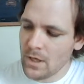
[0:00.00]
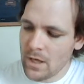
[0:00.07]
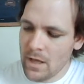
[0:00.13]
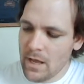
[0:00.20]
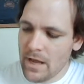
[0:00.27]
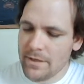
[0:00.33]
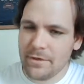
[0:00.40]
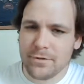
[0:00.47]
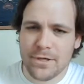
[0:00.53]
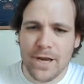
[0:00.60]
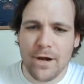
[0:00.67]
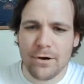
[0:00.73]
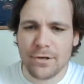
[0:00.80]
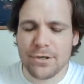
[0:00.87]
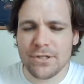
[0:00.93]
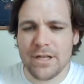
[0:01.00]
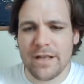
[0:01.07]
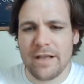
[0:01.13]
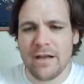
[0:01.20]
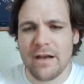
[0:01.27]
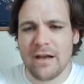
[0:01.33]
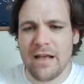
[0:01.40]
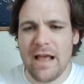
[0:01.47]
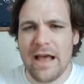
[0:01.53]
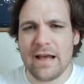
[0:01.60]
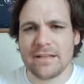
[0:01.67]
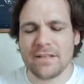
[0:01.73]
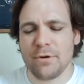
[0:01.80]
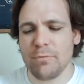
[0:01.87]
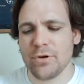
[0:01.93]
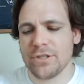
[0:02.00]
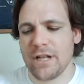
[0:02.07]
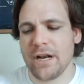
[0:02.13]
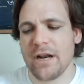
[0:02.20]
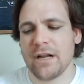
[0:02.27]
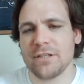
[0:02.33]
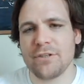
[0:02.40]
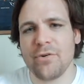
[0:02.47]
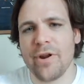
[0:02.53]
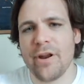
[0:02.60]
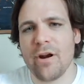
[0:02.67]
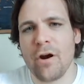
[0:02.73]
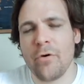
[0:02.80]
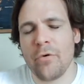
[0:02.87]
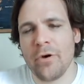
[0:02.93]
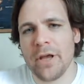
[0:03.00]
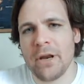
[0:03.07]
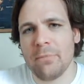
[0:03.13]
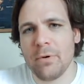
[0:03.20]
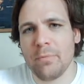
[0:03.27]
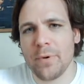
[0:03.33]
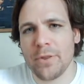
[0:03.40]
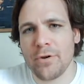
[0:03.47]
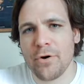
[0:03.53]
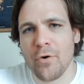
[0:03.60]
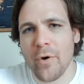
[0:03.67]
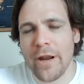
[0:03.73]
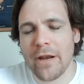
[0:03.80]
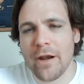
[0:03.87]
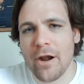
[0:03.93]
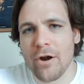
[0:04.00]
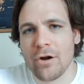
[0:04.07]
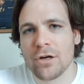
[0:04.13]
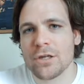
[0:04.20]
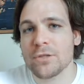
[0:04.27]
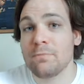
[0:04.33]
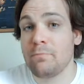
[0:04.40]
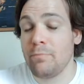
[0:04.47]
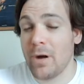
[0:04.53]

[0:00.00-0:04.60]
And those characters, as they're presented on screen, aren't relatable, but they're great characters.